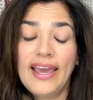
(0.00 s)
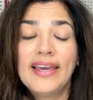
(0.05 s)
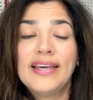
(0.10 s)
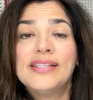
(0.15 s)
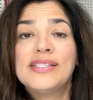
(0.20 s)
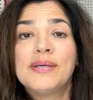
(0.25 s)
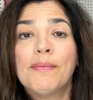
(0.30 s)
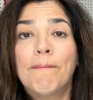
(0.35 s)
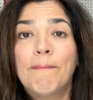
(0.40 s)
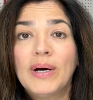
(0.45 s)

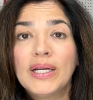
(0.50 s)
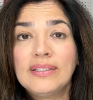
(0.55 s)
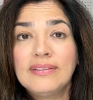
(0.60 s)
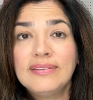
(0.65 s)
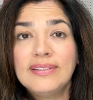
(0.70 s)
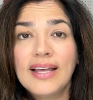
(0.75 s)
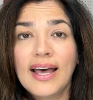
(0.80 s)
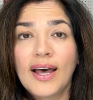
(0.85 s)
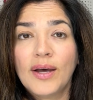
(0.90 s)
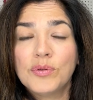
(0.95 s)
It's a
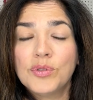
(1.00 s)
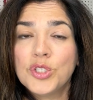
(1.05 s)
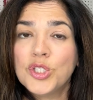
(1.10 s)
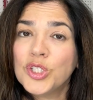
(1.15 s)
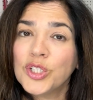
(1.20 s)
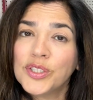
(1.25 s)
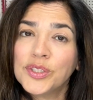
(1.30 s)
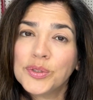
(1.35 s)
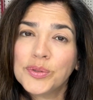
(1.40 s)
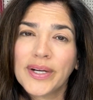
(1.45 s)
button-down
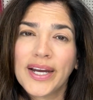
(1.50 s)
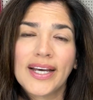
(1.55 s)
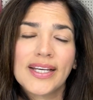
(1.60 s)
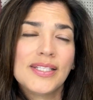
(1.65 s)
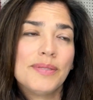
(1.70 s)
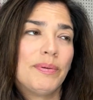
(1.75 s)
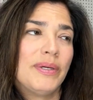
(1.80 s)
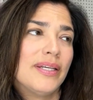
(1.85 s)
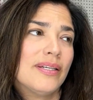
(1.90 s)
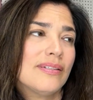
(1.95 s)
shirt
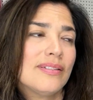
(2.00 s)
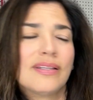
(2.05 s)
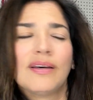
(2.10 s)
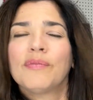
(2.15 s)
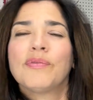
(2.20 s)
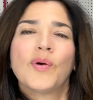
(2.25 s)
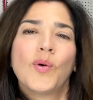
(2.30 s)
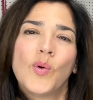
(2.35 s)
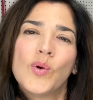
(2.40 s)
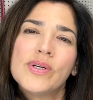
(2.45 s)
dress because
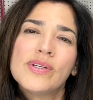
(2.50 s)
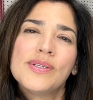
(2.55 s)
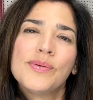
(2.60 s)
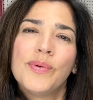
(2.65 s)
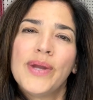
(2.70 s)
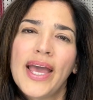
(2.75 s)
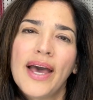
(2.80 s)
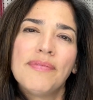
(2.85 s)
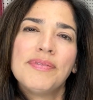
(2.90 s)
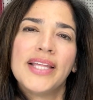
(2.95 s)
of course
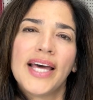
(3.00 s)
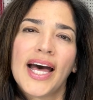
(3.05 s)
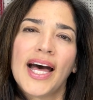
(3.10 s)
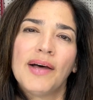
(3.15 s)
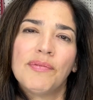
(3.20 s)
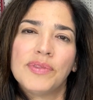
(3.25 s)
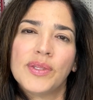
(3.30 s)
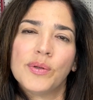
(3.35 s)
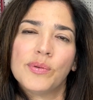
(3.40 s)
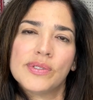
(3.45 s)
we have to
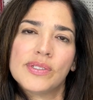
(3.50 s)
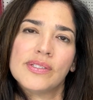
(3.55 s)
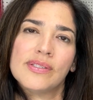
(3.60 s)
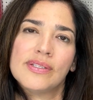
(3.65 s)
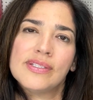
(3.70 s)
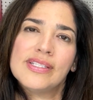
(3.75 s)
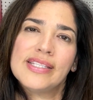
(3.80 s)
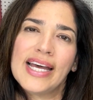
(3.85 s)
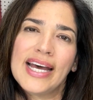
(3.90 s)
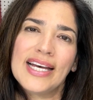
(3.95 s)
have those in
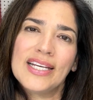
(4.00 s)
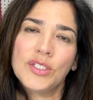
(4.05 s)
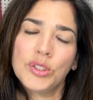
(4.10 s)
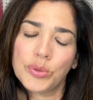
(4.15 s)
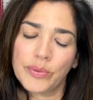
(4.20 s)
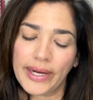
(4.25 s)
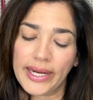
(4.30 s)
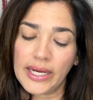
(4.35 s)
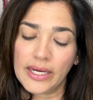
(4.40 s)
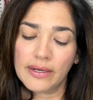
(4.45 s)
the stash,
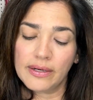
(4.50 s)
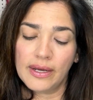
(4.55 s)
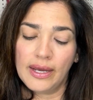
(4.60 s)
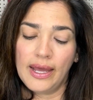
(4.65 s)
right?